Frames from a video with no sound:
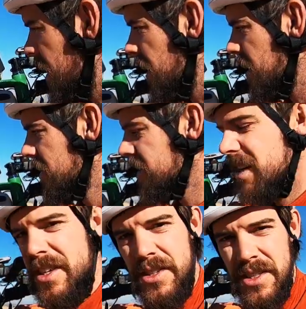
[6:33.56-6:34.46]
there
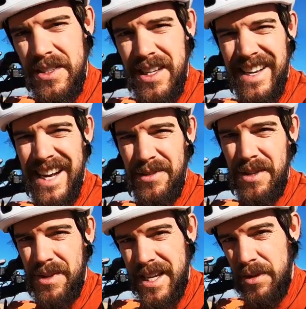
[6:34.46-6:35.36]
just because it allows
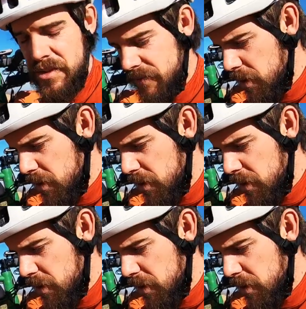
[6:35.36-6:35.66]
everything else to